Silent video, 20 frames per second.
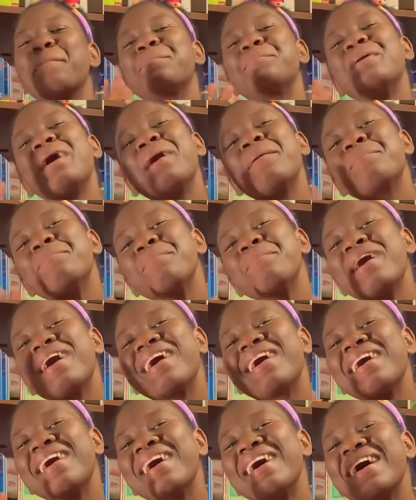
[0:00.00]

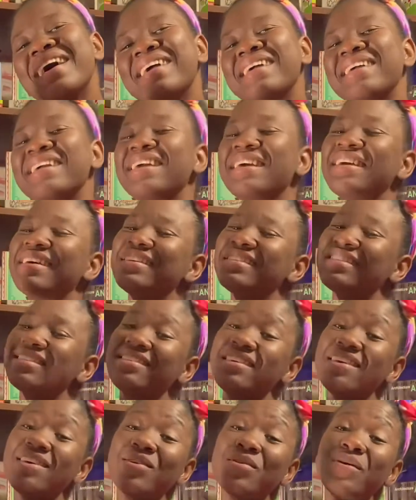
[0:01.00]
Bye-bye.
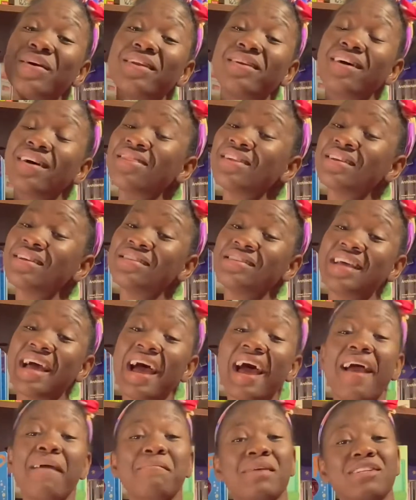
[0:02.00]
See you another
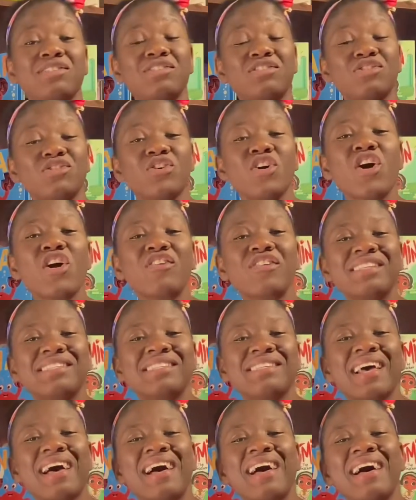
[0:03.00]
time at story
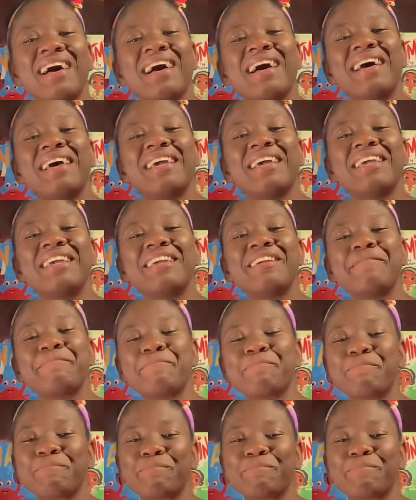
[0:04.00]
time.